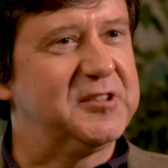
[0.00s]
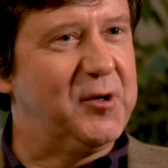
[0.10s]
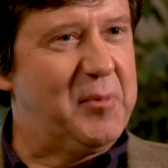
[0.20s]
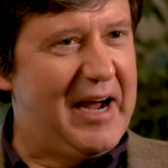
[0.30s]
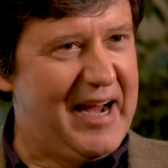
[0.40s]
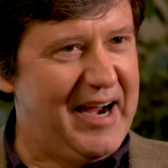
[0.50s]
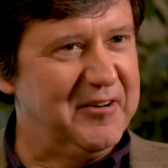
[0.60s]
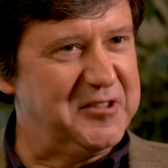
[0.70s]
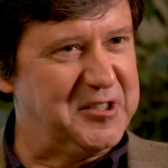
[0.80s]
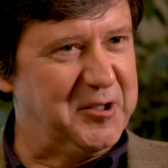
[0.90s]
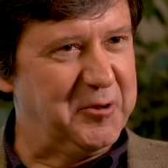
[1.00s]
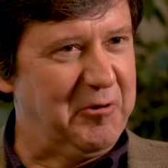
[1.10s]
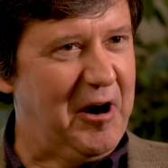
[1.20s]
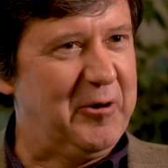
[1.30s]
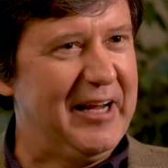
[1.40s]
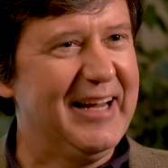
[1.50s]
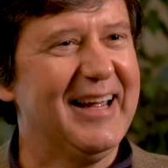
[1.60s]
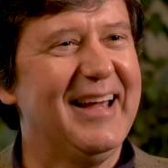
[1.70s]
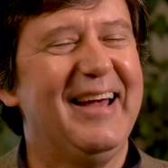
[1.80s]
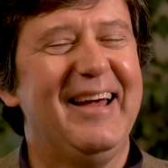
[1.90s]
so my hair is still growing.
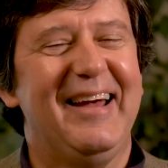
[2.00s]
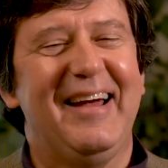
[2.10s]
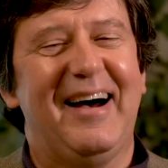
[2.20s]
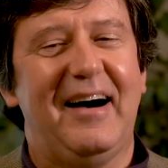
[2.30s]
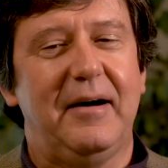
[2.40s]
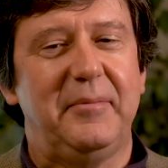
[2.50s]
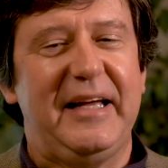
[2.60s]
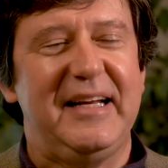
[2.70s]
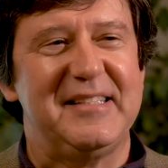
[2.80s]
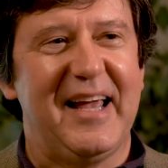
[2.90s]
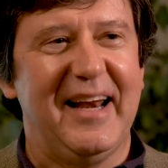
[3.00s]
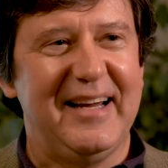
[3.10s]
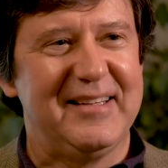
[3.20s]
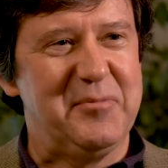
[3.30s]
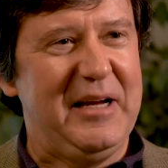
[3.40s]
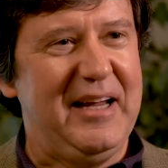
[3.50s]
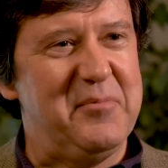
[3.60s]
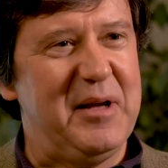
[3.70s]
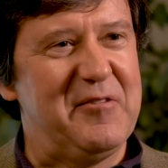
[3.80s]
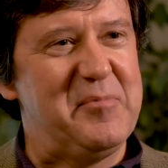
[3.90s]
It is getting to be a
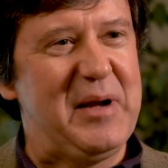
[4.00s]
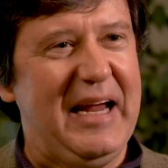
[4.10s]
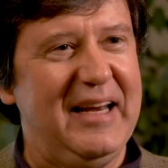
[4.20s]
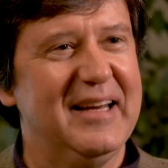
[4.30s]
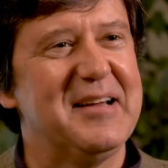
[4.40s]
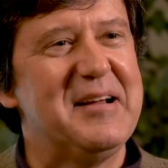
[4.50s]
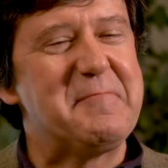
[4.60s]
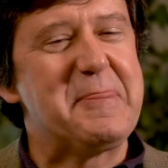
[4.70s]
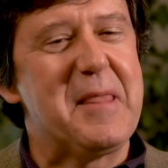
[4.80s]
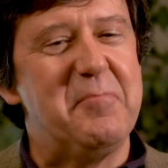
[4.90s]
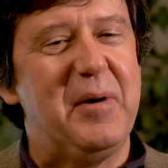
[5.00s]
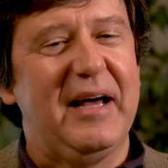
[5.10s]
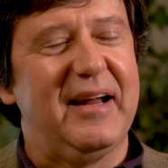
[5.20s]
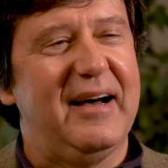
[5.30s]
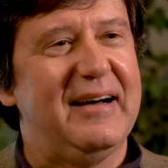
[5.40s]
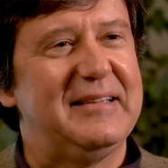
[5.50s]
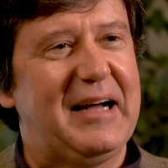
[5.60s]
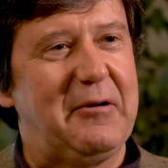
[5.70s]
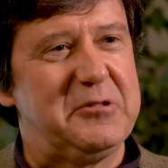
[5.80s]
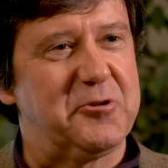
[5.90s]
bit of a pain, but
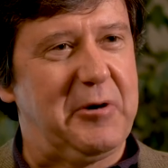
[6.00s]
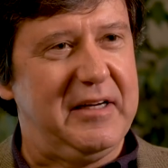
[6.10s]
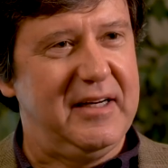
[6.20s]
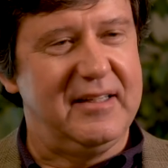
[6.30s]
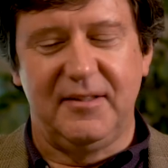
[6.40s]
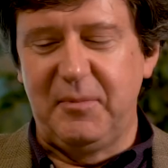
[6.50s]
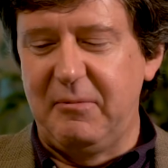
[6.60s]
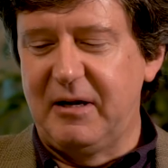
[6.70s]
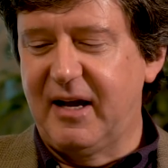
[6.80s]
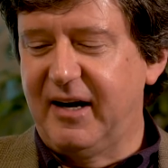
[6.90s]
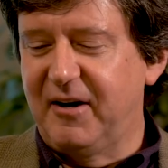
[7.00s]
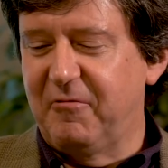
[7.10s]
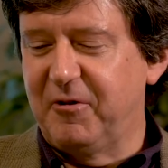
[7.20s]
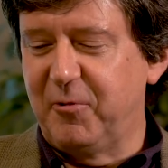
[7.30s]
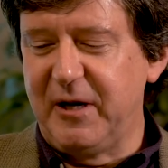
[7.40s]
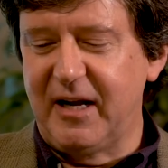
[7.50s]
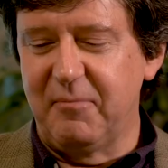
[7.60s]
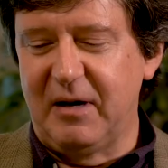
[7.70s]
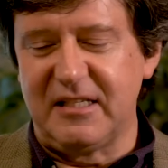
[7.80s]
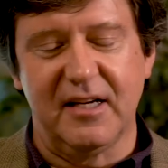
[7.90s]
I was threatening to maybe cut it over the
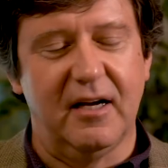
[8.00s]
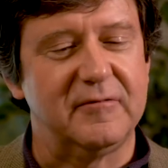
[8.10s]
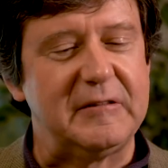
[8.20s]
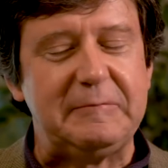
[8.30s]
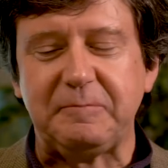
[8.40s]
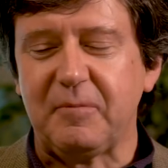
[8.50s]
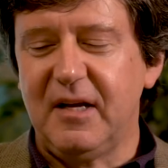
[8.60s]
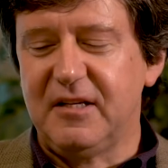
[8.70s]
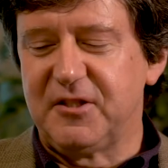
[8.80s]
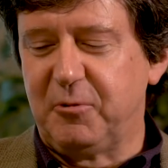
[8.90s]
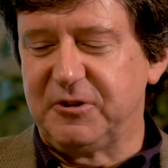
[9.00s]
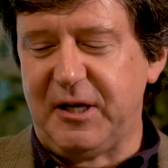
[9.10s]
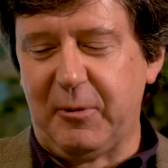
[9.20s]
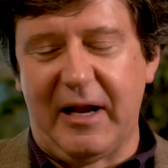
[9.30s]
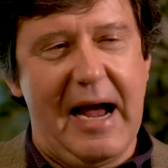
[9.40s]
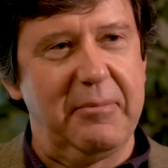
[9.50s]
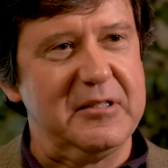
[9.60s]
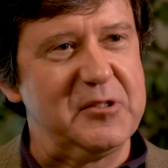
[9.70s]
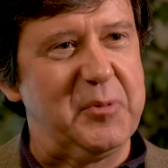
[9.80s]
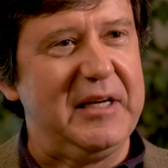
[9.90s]
weekend myself. So we'll see what
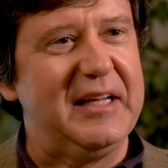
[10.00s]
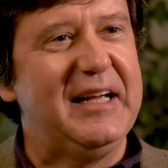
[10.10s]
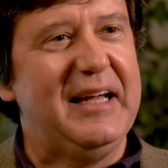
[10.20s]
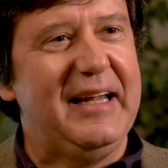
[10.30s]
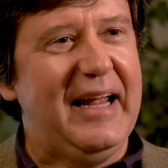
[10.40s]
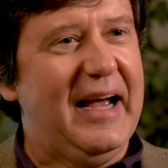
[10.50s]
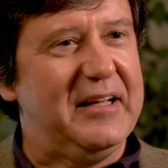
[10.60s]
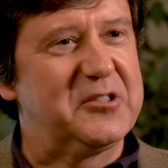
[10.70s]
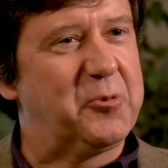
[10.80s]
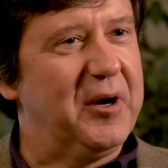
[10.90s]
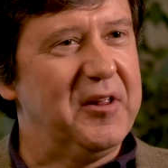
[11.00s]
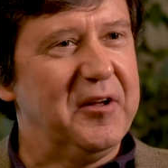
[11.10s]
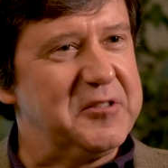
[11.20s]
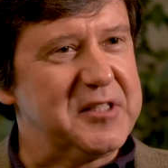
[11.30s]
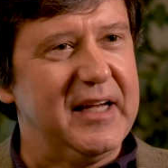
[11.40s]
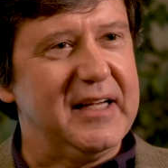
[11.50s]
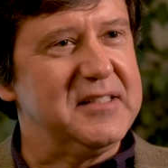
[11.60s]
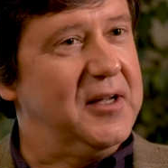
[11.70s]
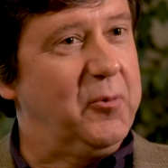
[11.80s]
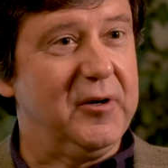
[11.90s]
happens. But yeah, it's one of those
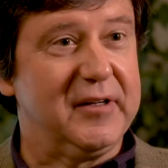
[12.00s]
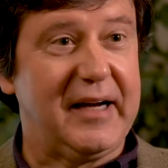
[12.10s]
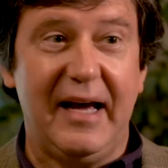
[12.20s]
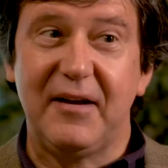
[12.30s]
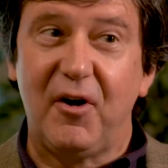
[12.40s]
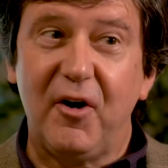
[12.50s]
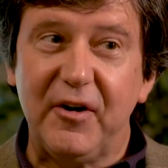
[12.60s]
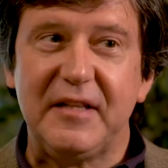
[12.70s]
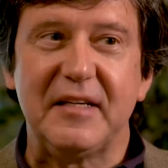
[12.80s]
things that we're kind of all